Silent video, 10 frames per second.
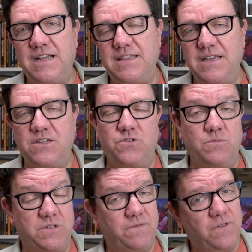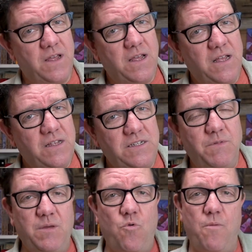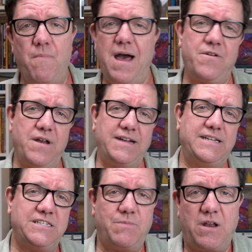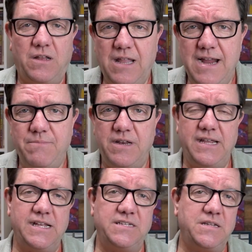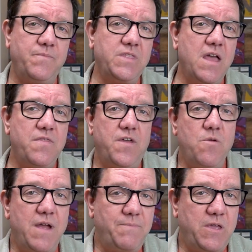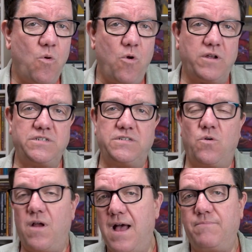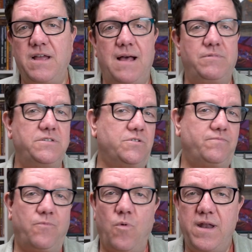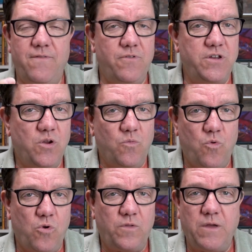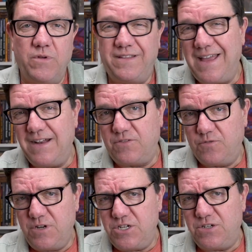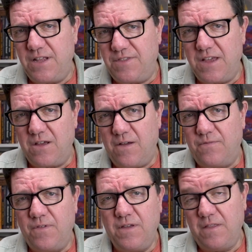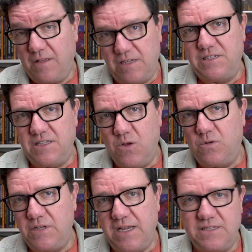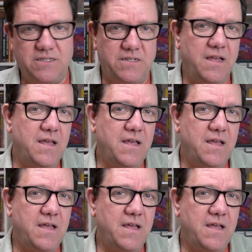I think in terms of some of the more modern ideas about alignment is there might be orcs or hobgoblins or whatever in your world that we kind of traditionally think of, at least in the old days, as,